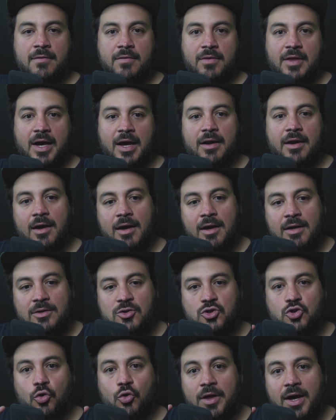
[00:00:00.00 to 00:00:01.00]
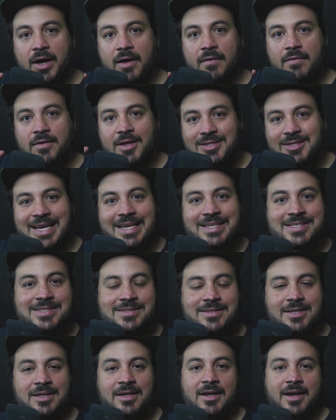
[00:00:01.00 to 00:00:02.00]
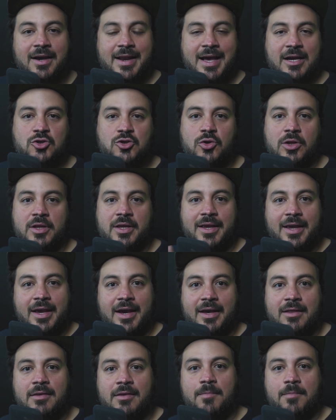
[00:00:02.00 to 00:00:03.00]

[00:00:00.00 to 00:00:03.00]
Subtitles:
that so that the testing can actually get